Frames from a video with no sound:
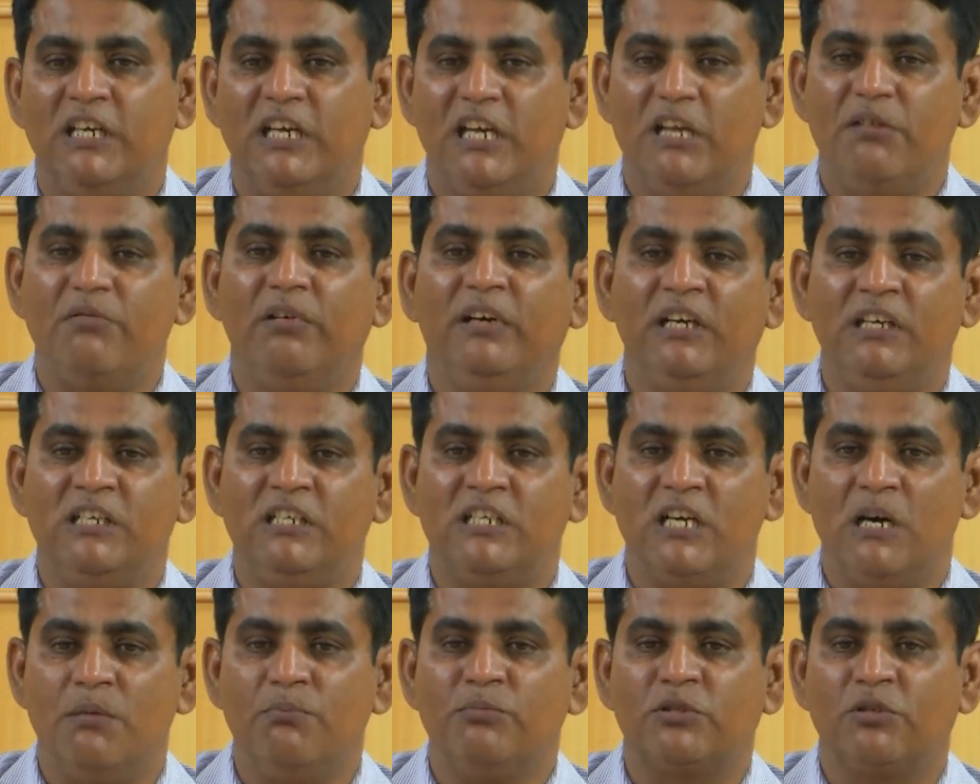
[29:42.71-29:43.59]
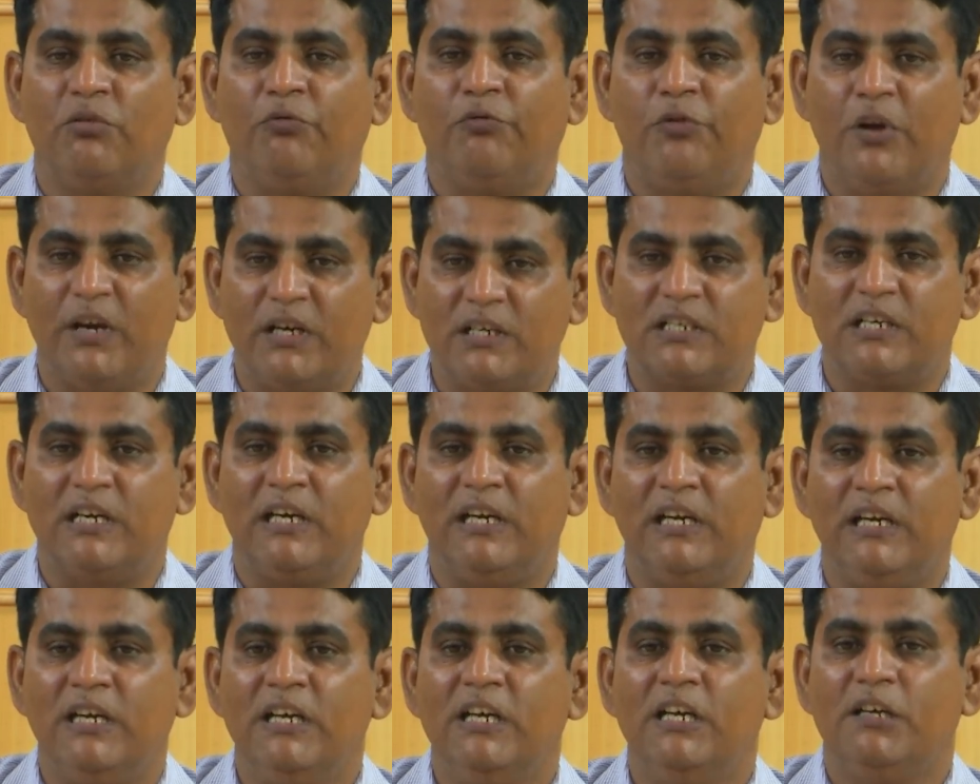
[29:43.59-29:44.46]
Even in terms of
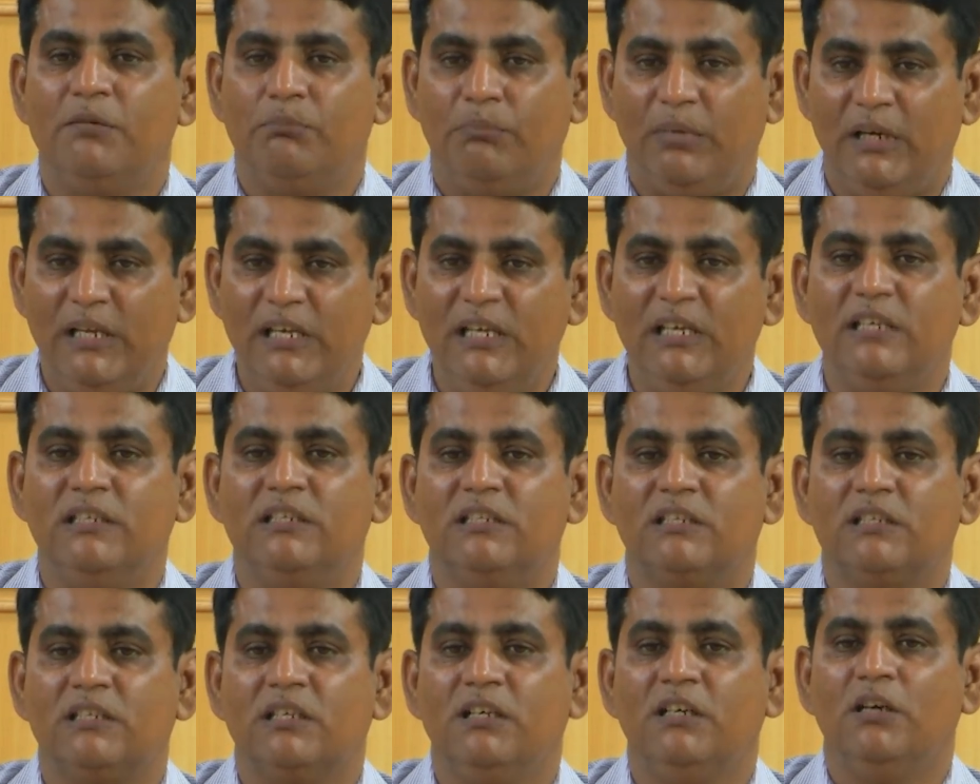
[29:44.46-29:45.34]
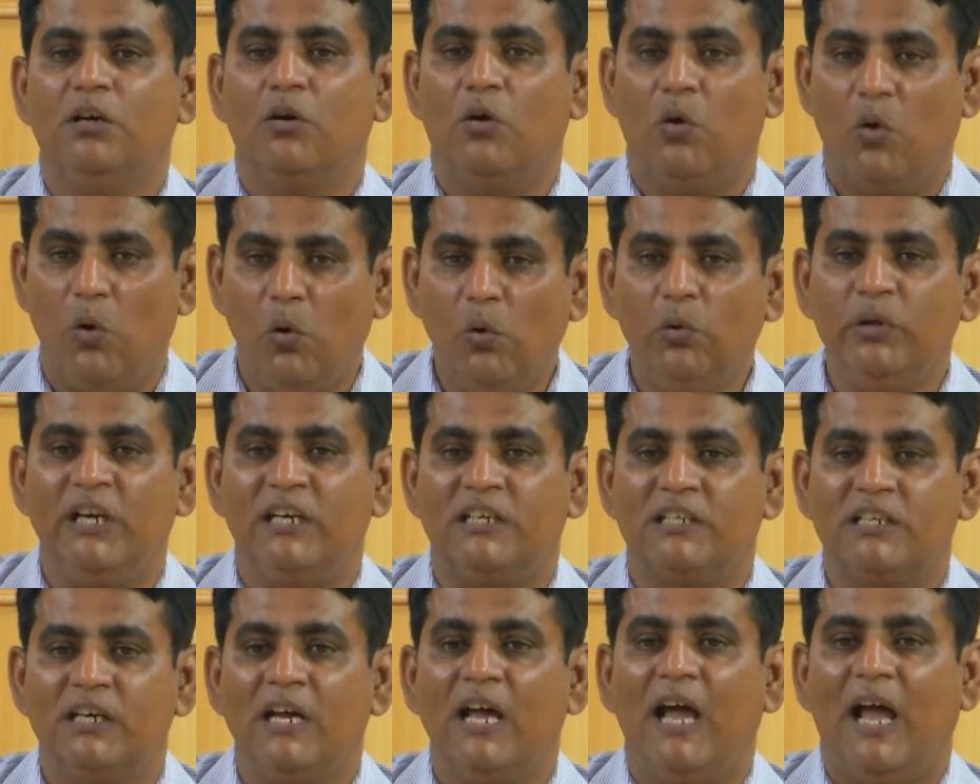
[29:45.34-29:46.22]
victory, please own
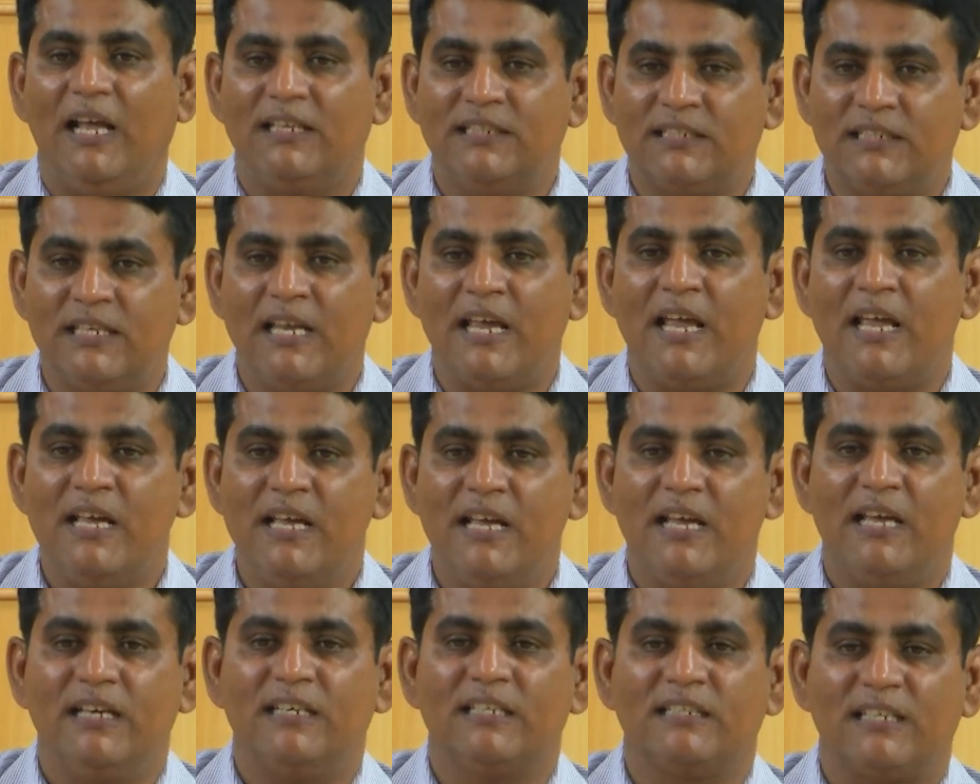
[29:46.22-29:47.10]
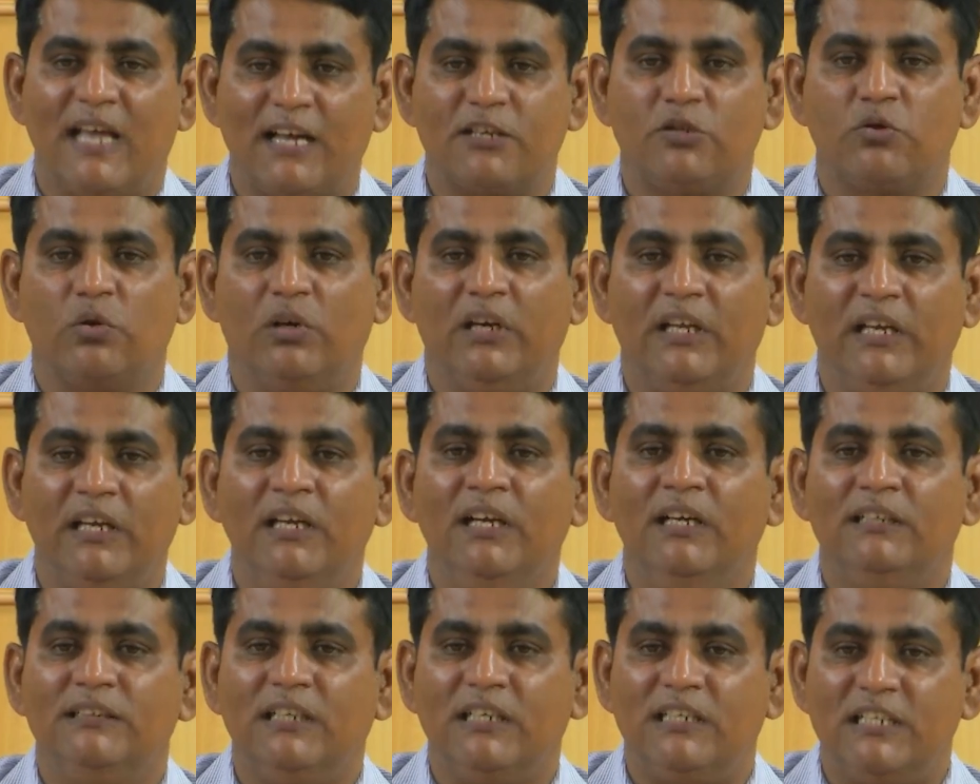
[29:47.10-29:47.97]
it and say it is actually
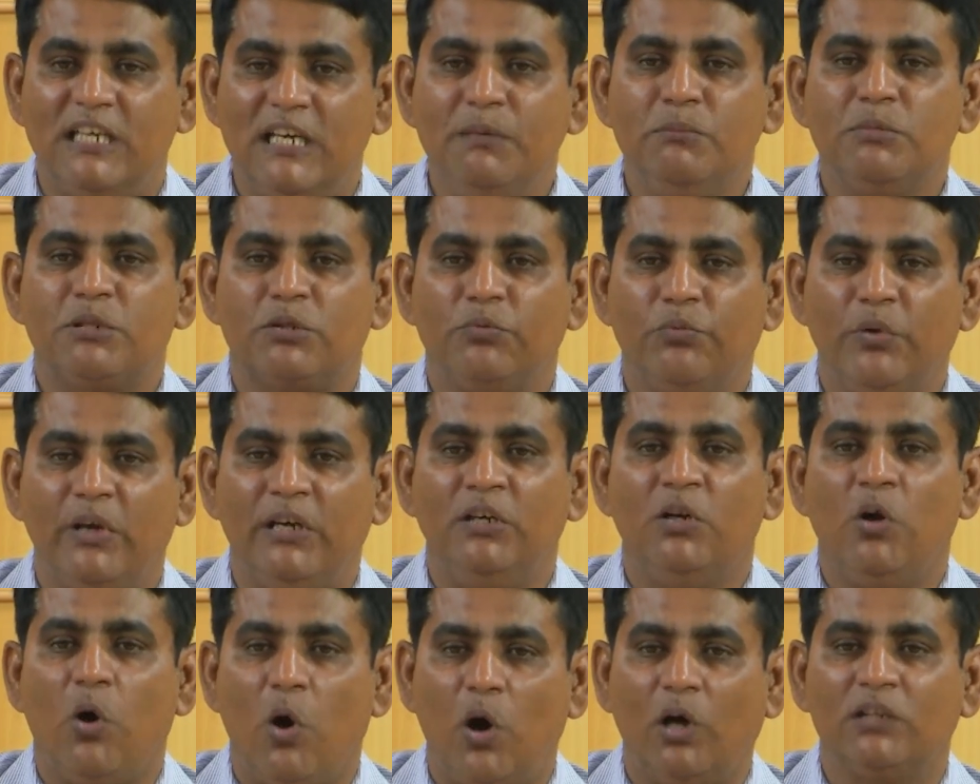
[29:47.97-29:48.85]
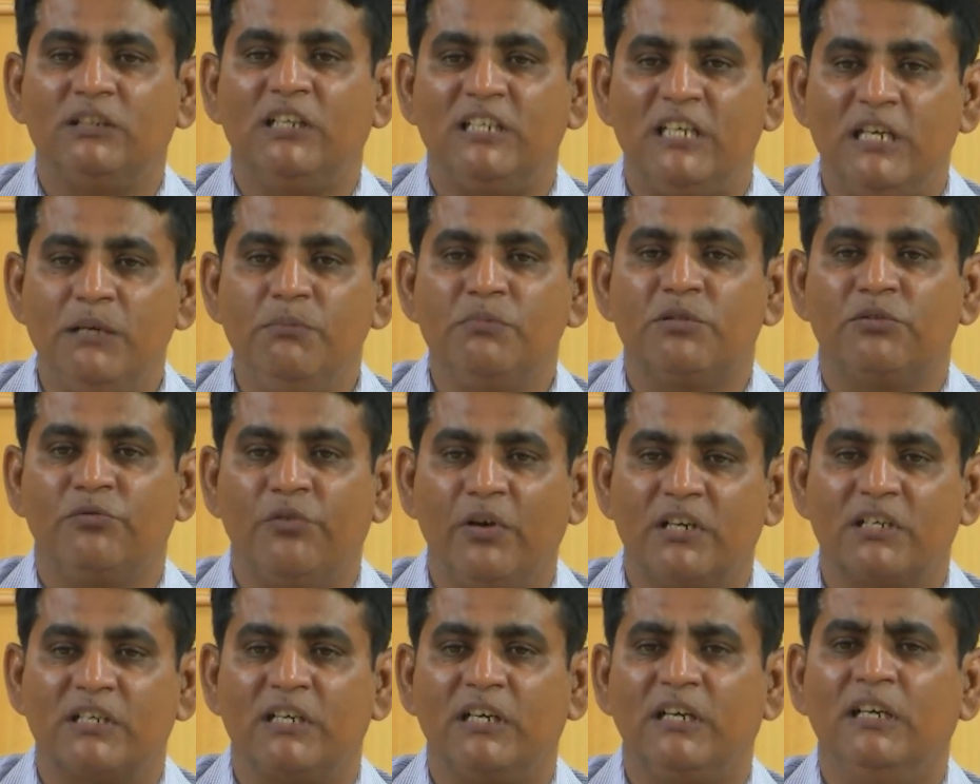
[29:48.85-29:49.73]
the team's win or the team's
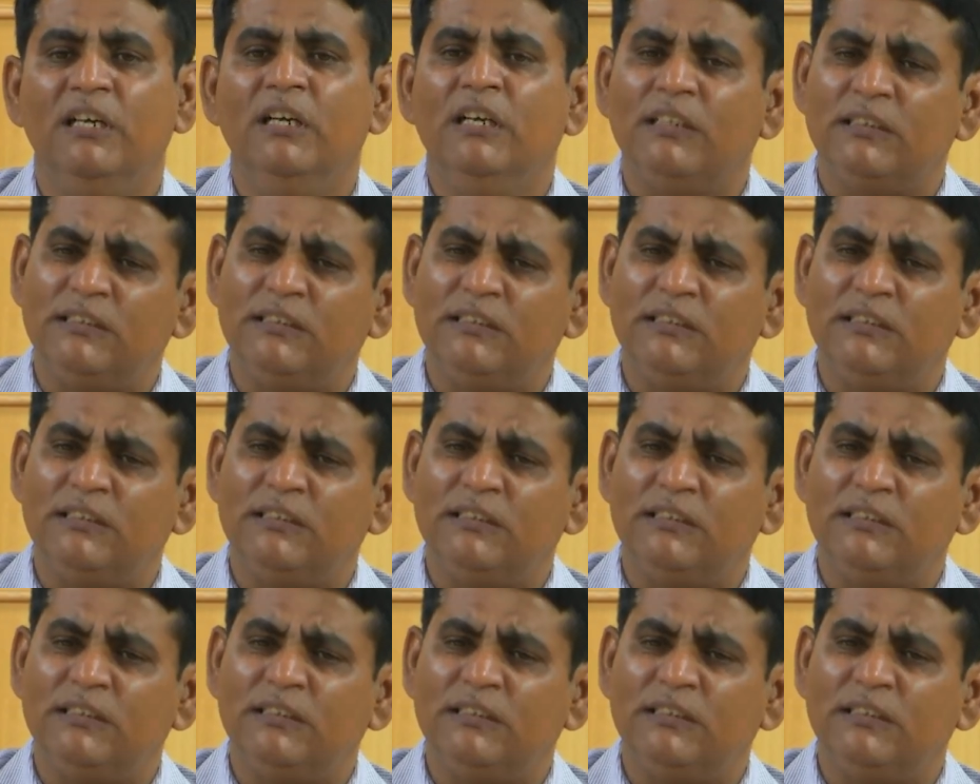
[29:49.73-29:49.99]
victory.